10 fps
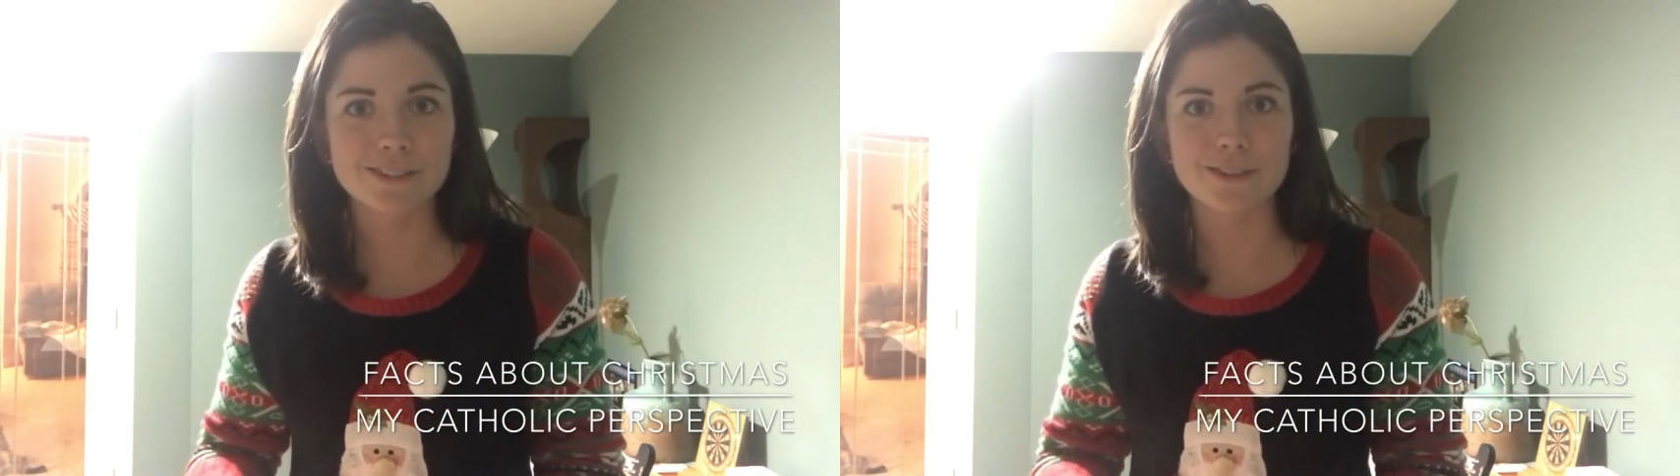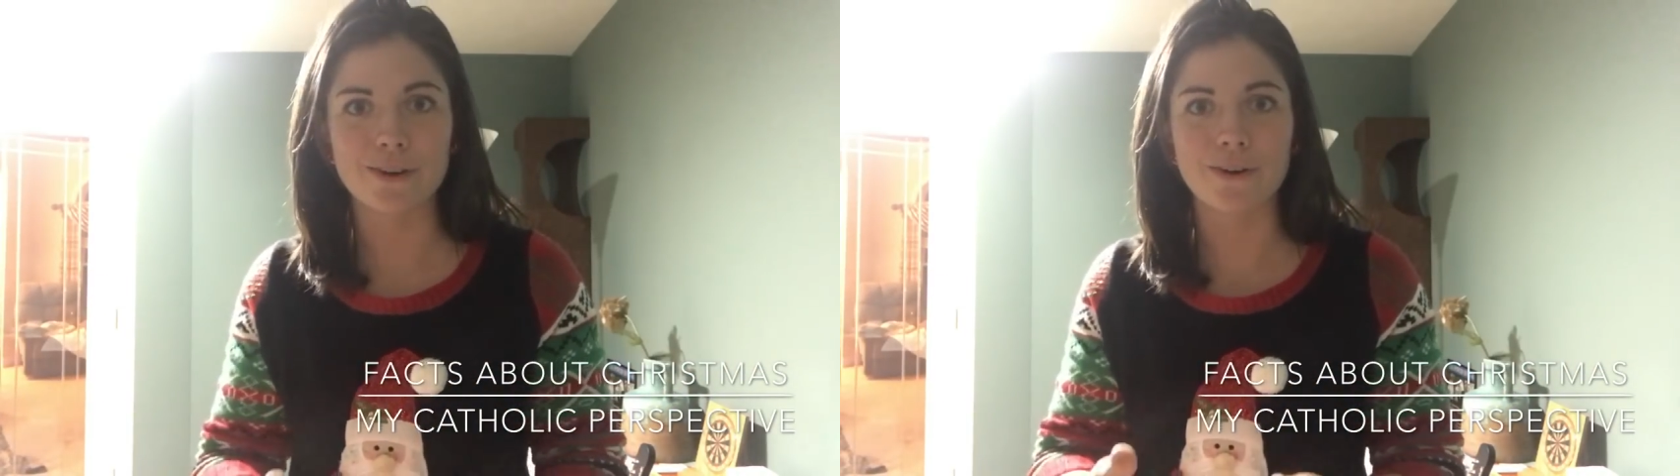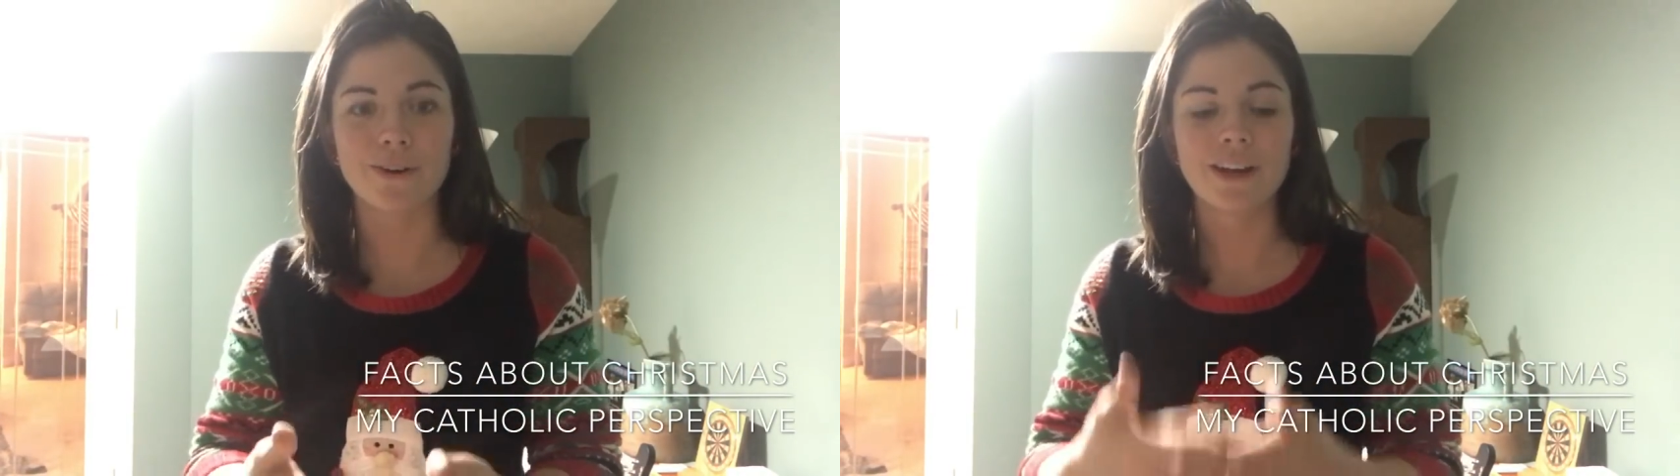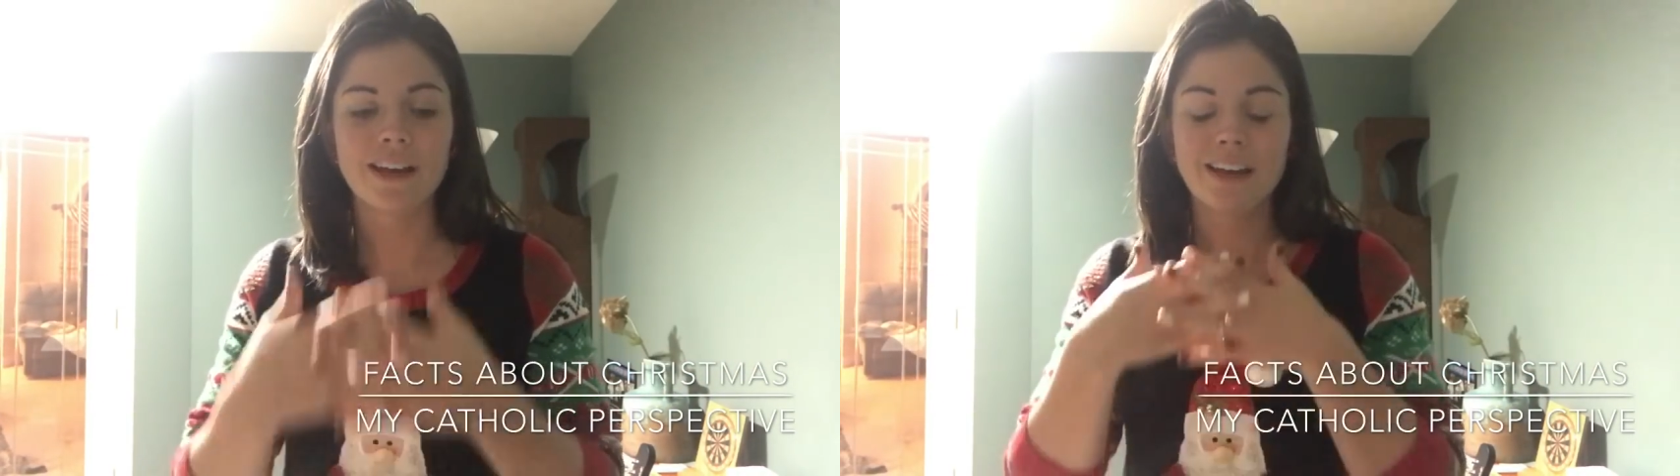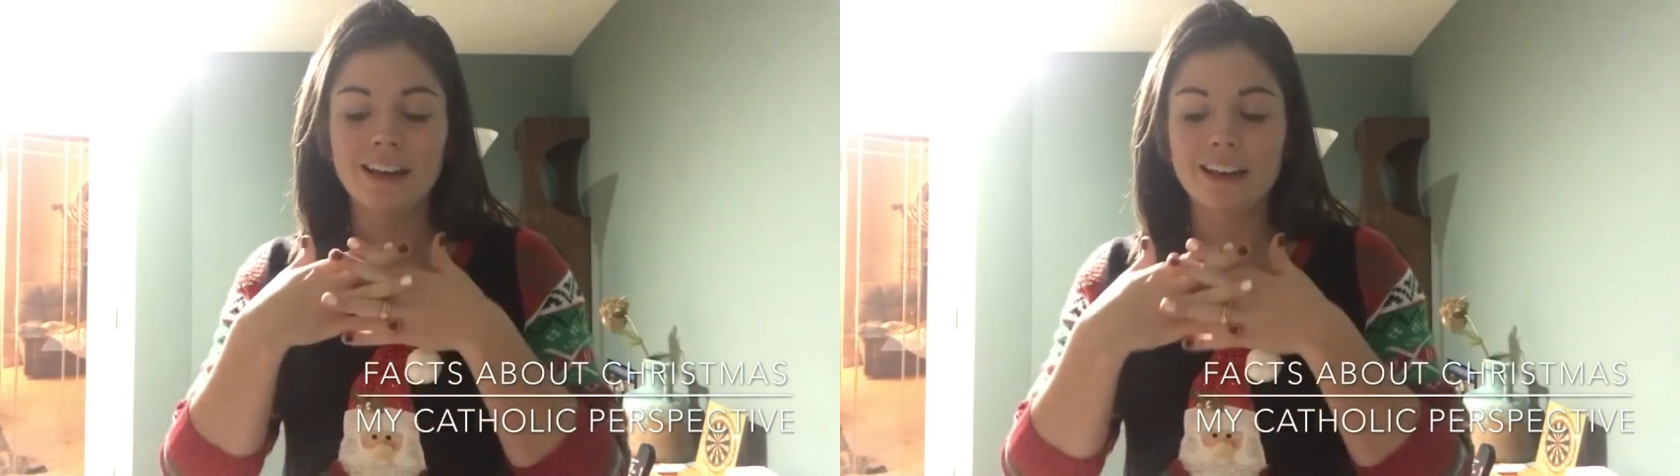So,
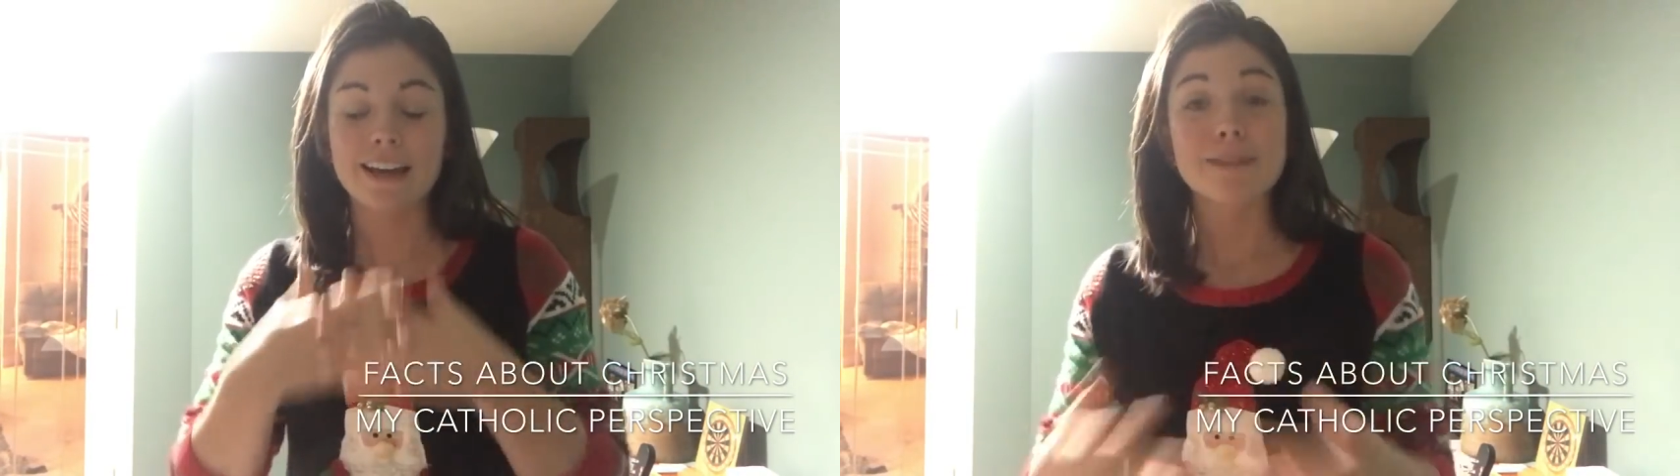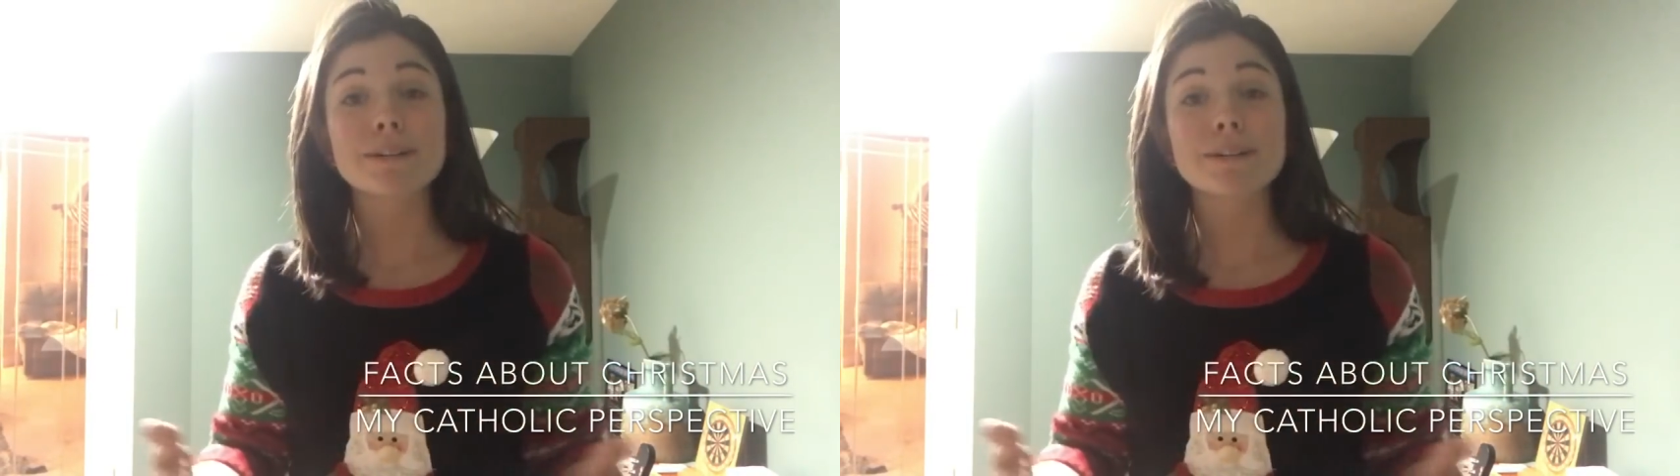God